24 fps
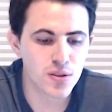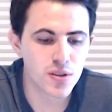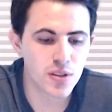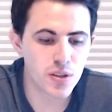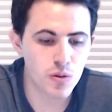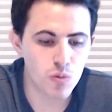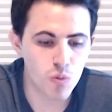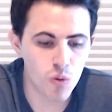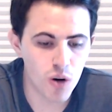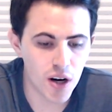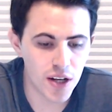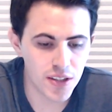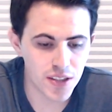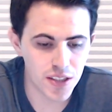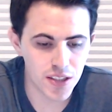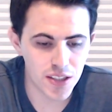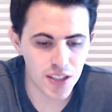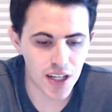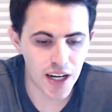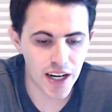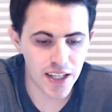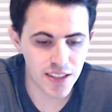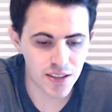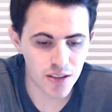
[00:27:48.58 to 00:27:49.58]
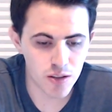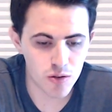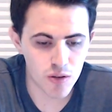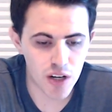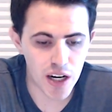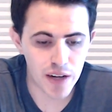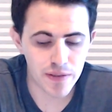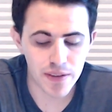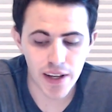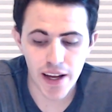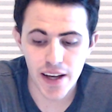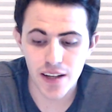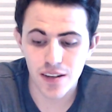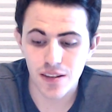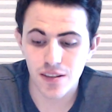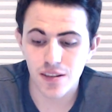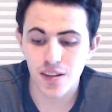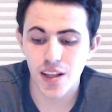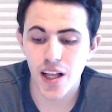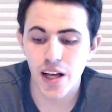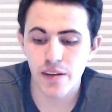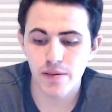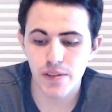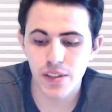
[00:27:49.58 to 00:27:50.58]
want the Giants to draft at
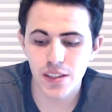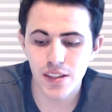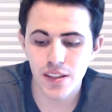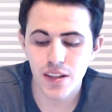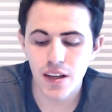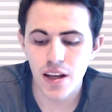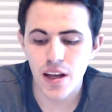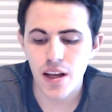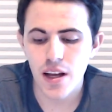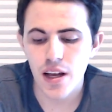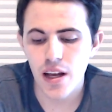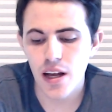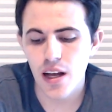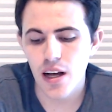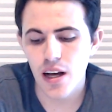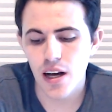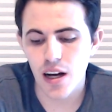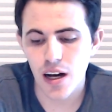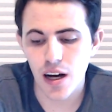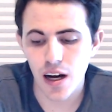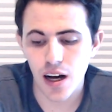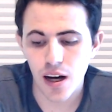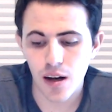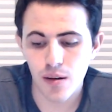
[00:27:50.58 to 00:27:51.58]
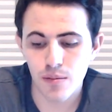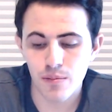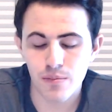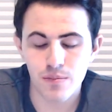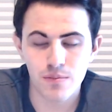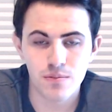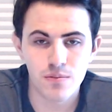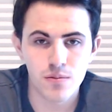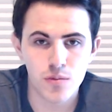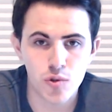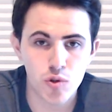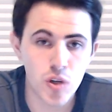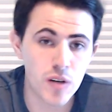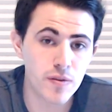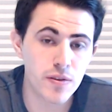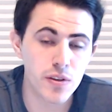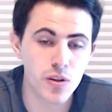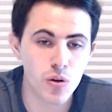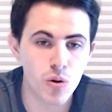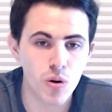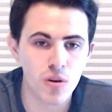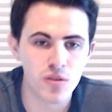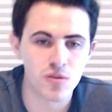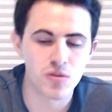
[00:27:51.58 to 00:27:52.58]
11? Trevor
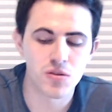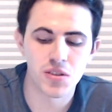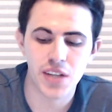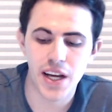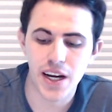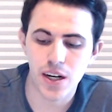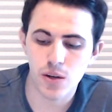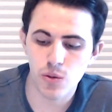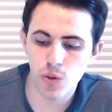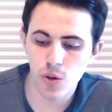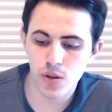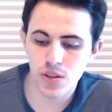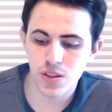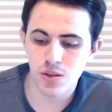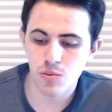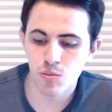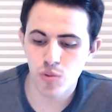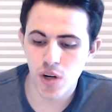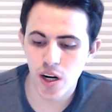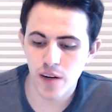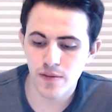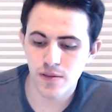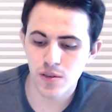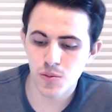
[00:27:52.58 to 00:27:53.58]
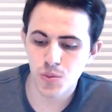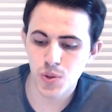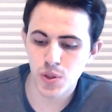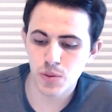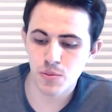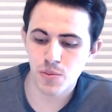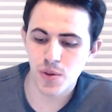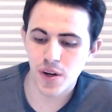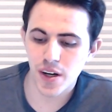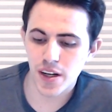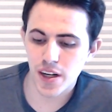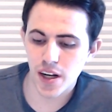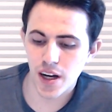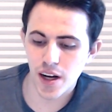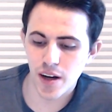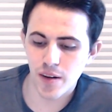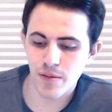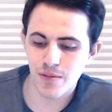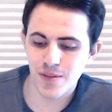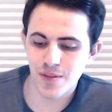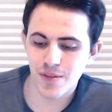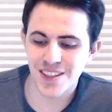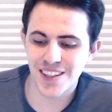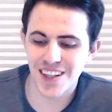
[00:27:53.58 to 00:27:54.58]
Lawrence or Zach Wilson, preferably. But
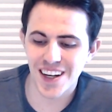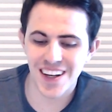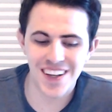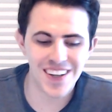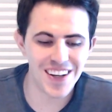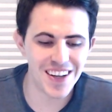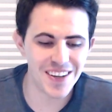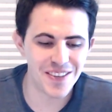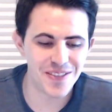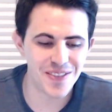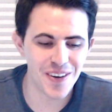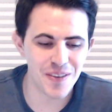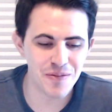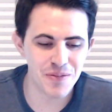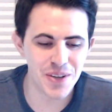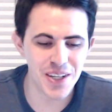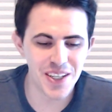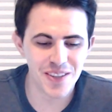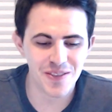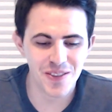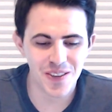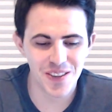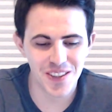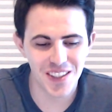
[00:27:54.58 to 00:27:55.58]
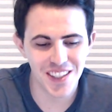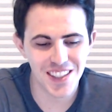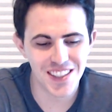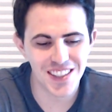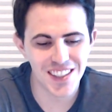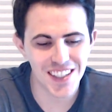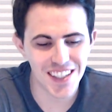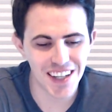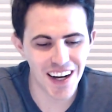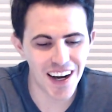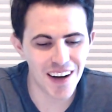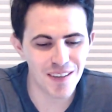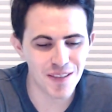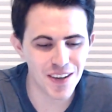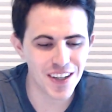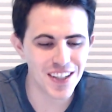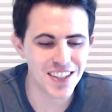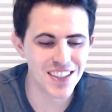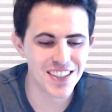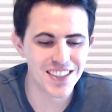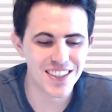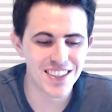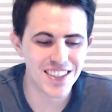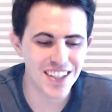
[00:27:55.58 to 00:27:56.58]
if I'm being realistic, I'm going
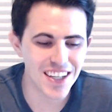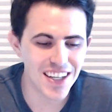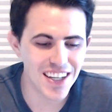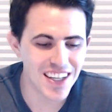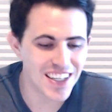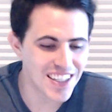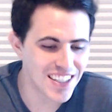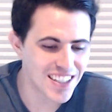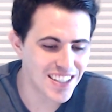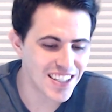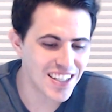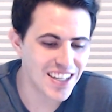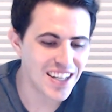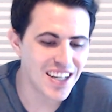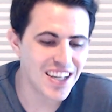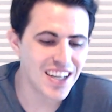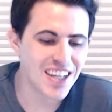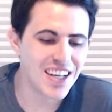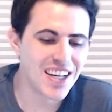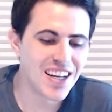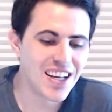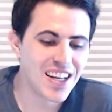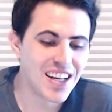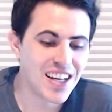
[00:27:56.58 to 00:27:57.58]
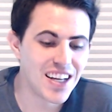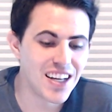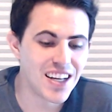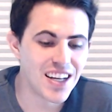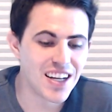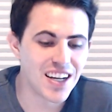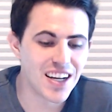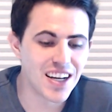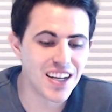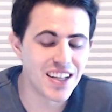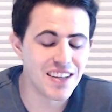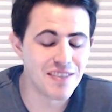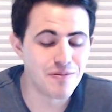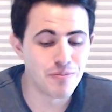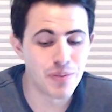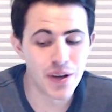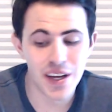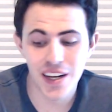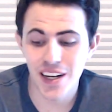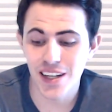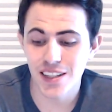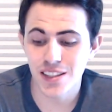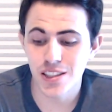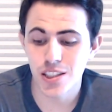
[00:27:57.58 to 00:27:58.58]
to say if
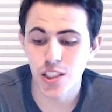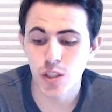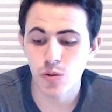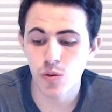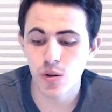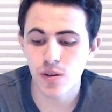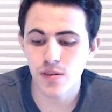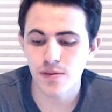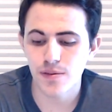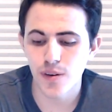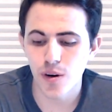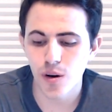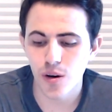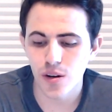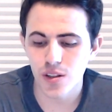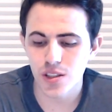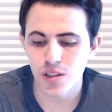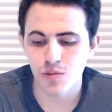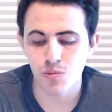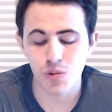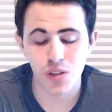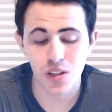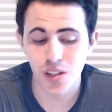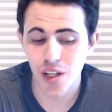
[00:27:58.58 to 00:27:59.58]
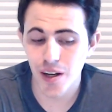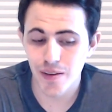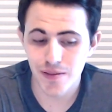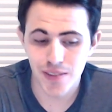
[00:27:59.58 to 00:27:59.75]
Penei Sewell falls, would love to